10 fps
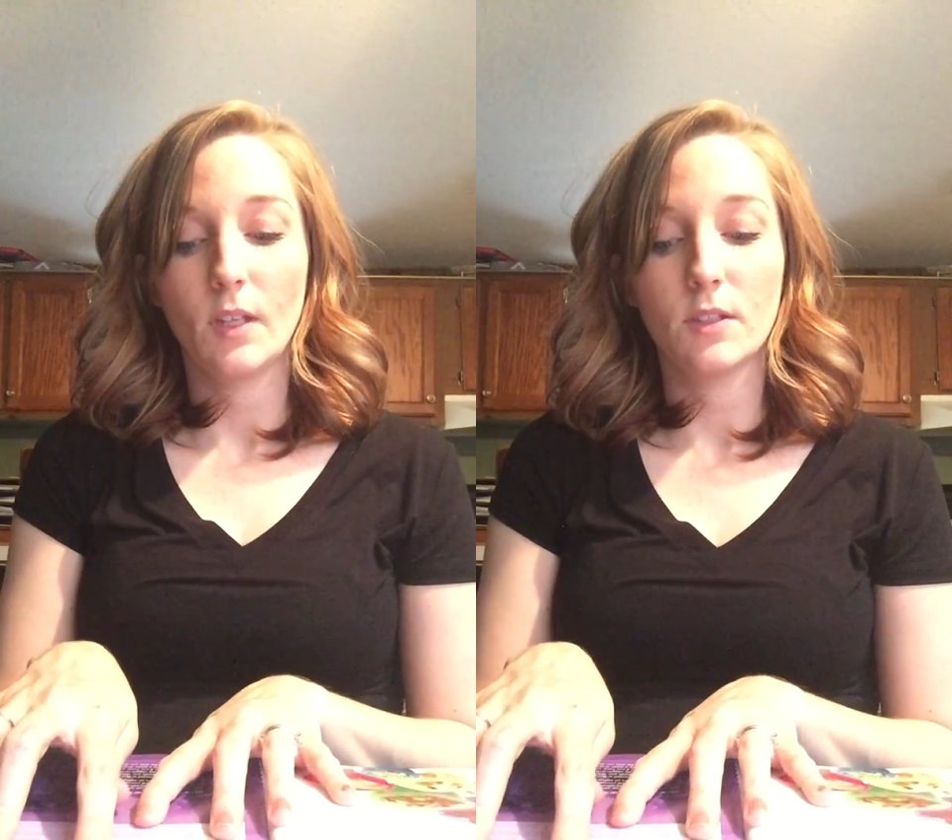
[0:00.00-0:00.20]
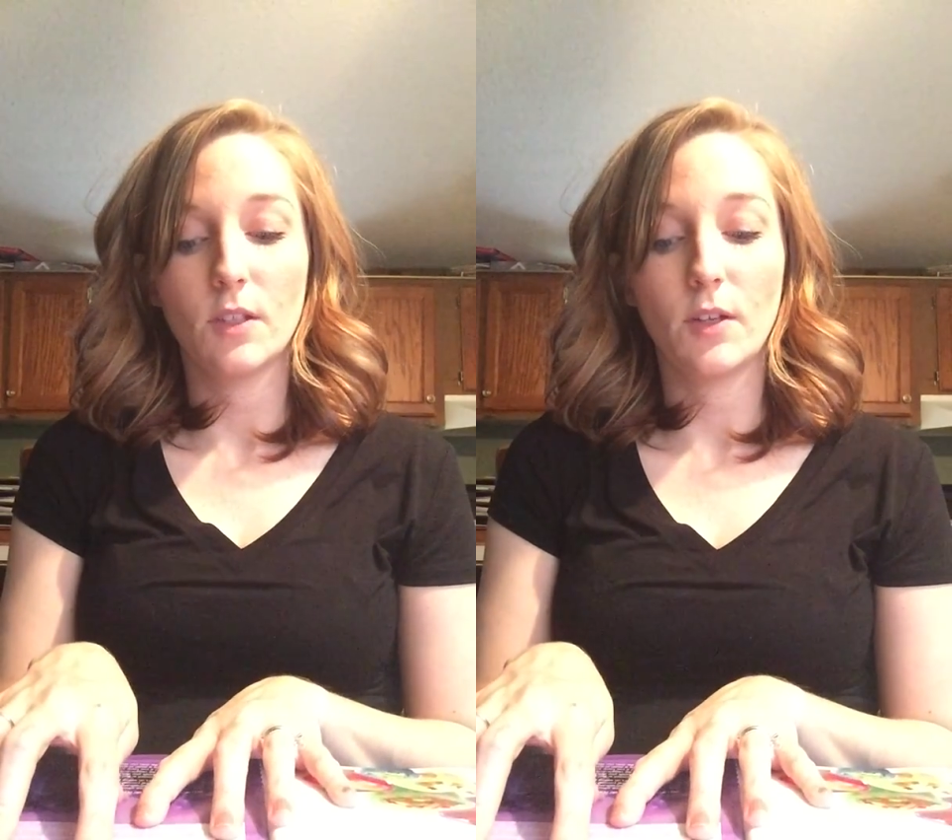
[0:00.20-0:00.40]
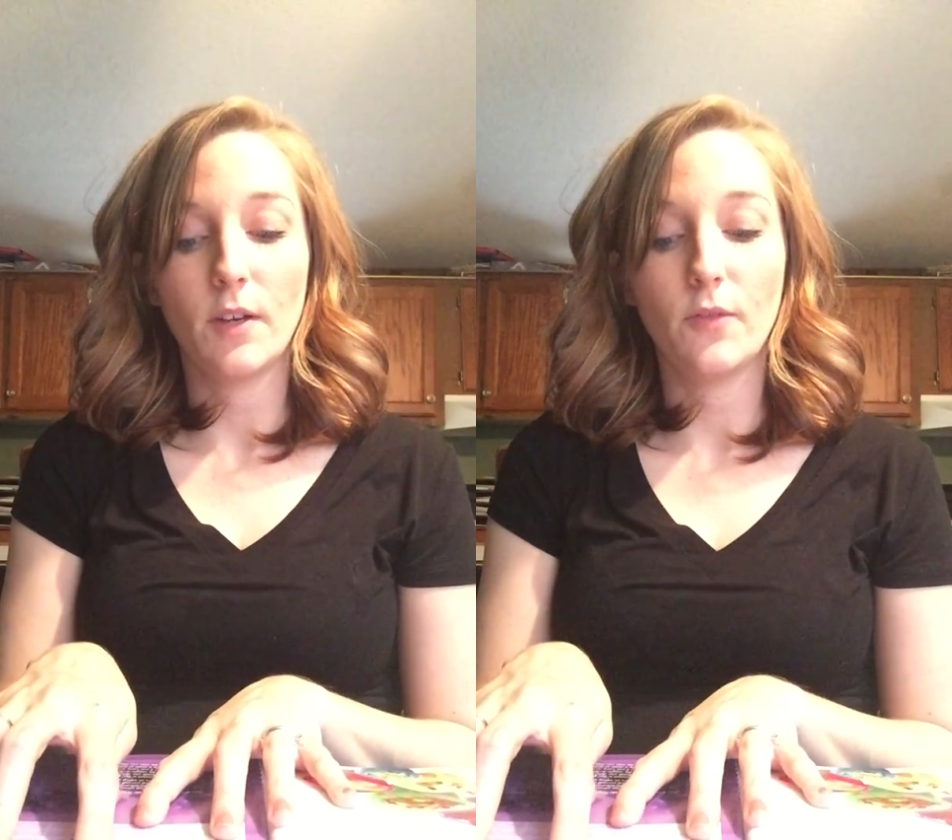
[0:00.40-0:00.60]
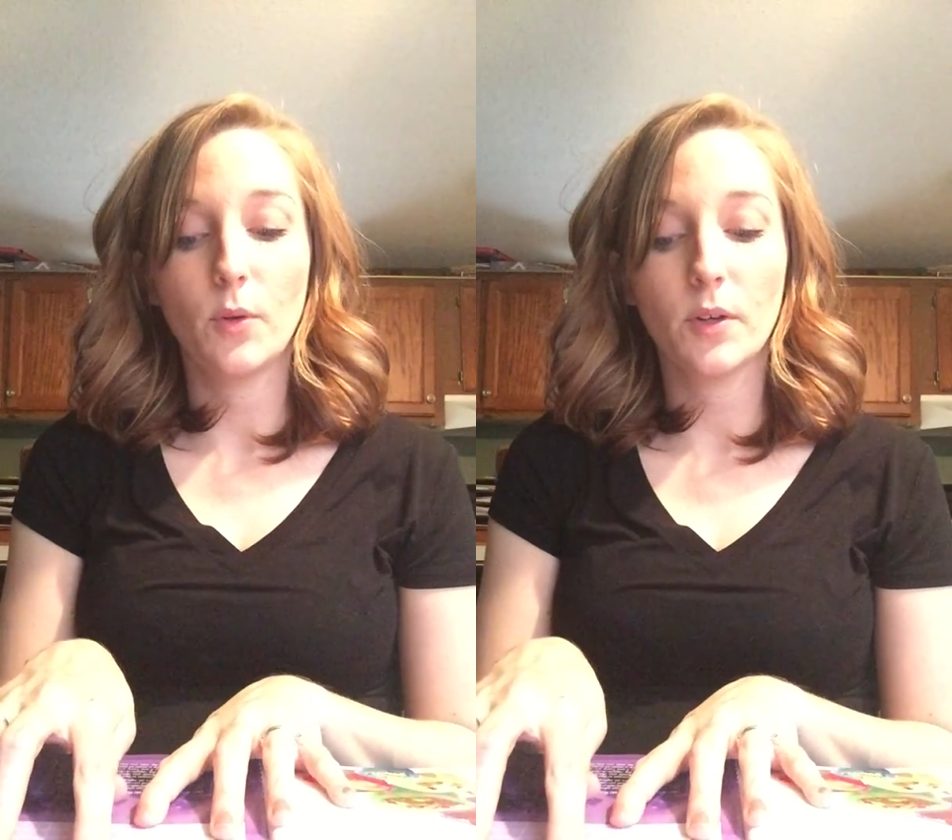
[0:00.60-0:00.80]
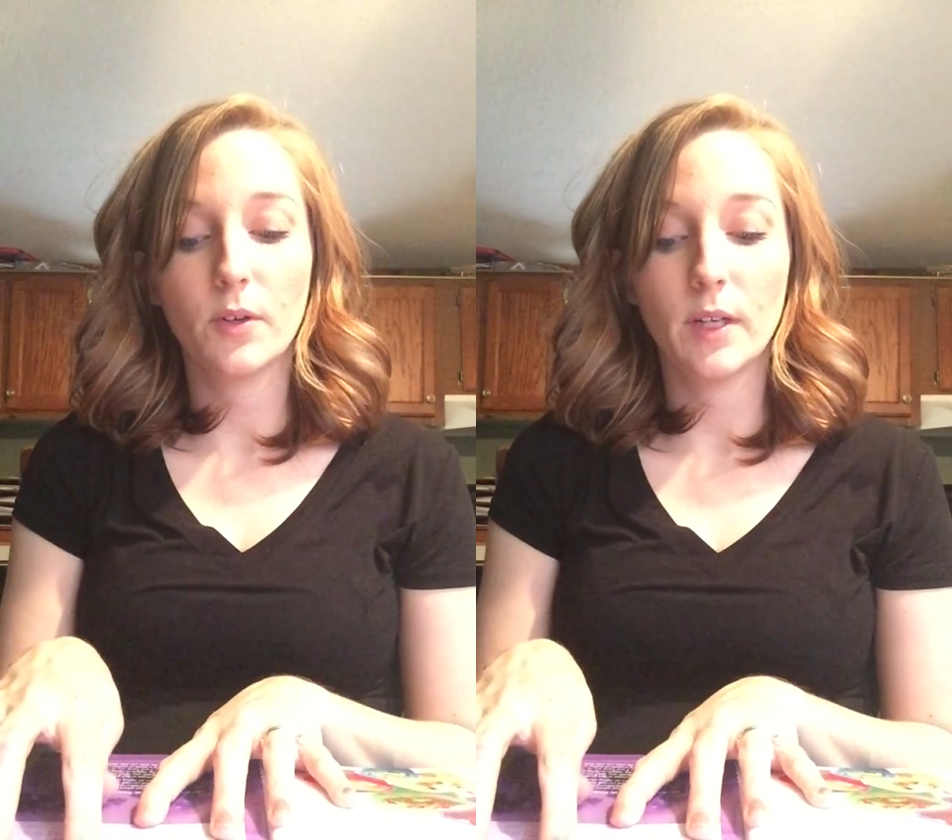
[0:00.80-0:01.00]
So you have
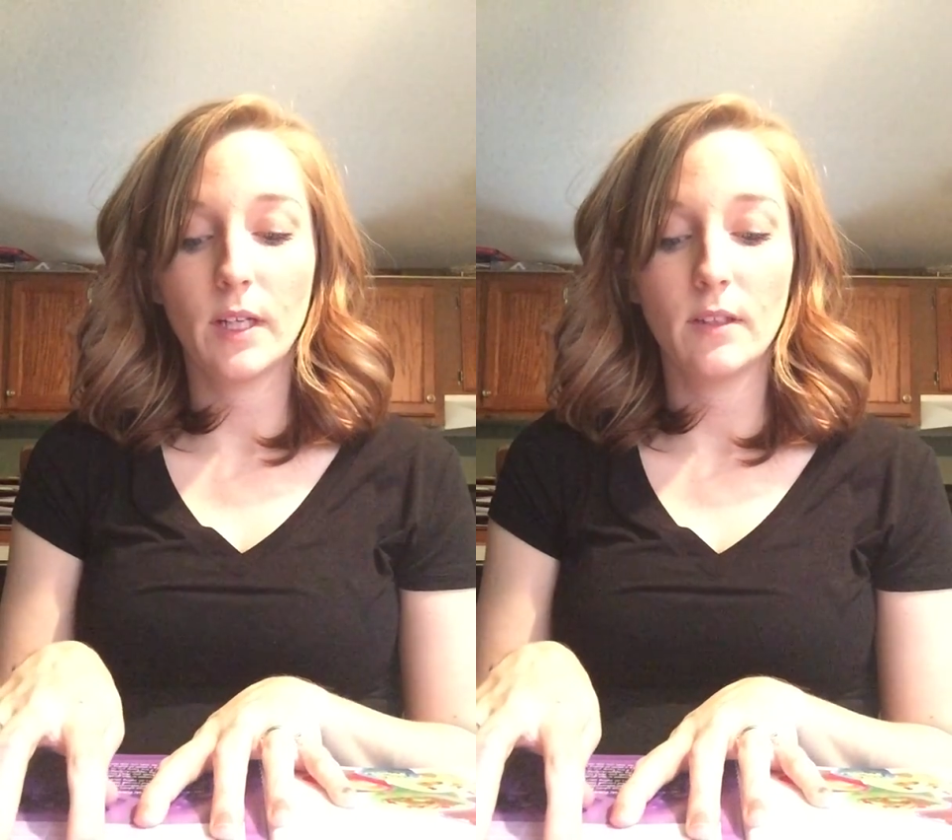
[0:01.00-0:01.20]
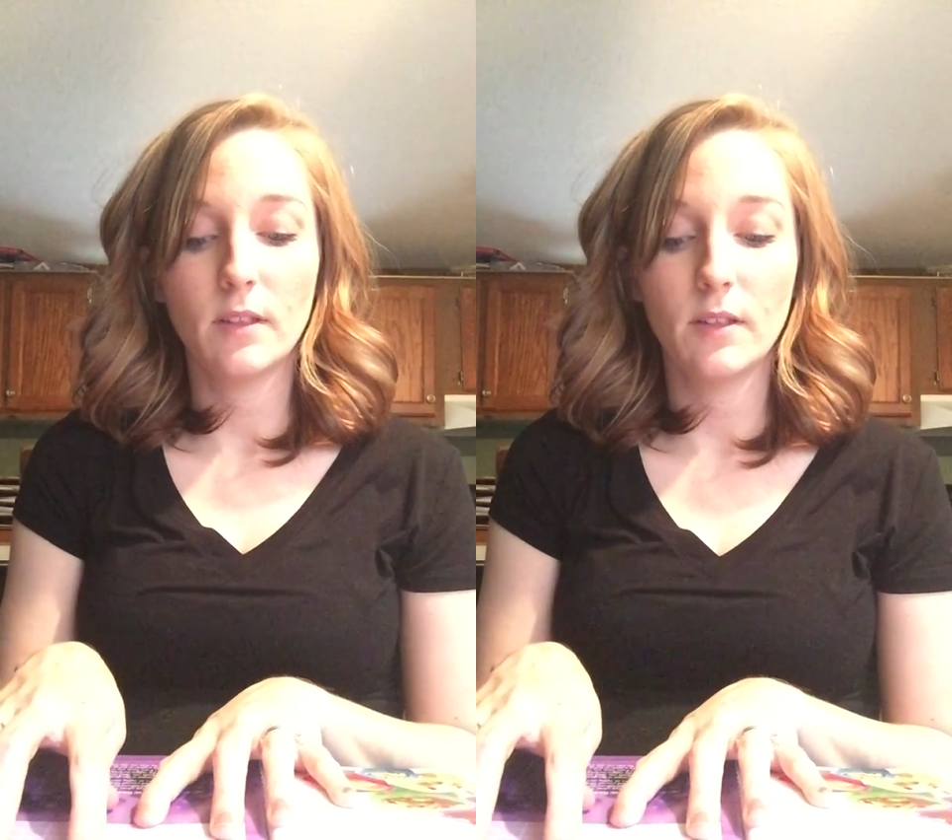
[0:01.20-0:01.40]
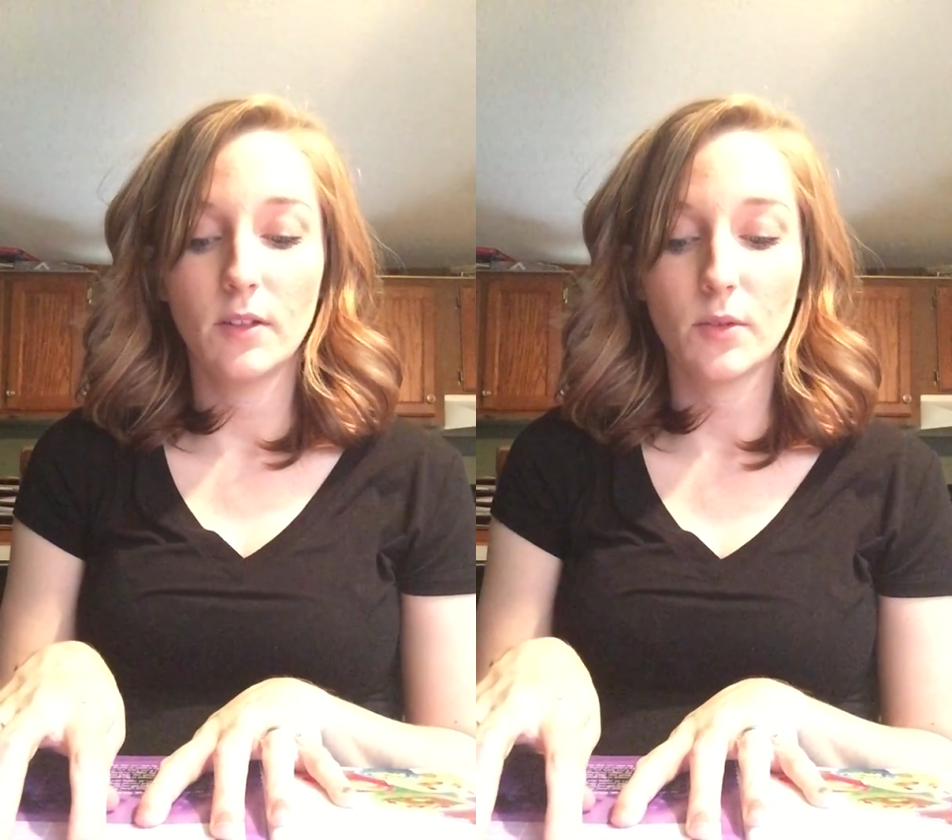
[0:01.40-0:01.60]
4 green,